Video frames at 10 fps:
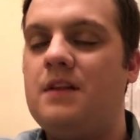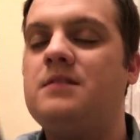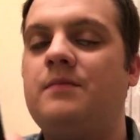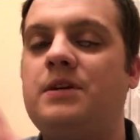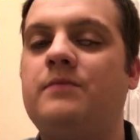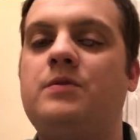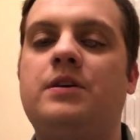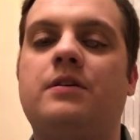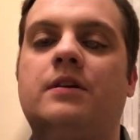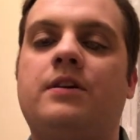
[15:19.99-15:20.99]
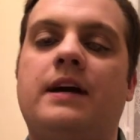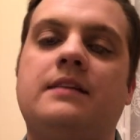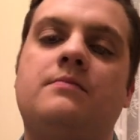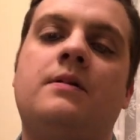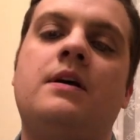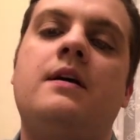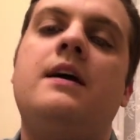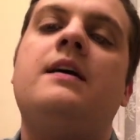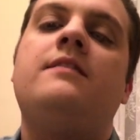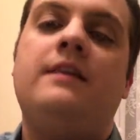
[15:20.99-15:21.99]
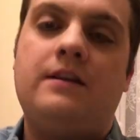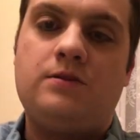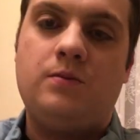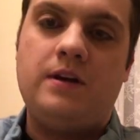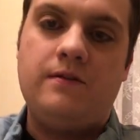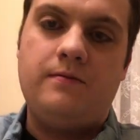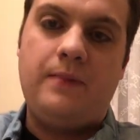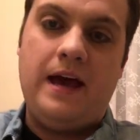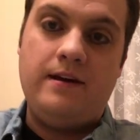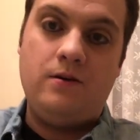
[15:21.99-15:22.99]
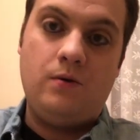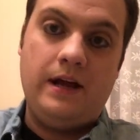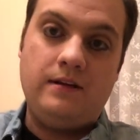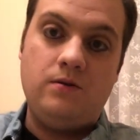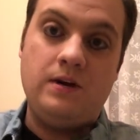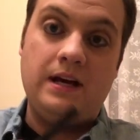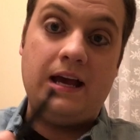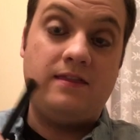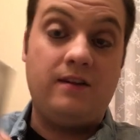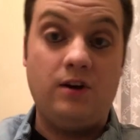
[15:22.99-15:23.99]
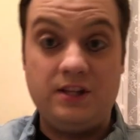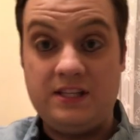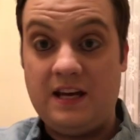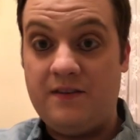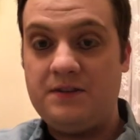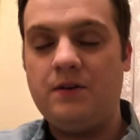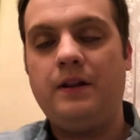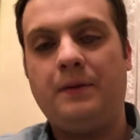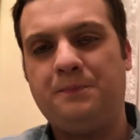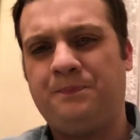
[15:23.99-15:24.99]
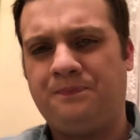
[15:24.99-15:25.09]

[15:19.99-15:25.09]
Sometimes when you're, you're nice, theaters will give pay you and you can get the good stuff, so like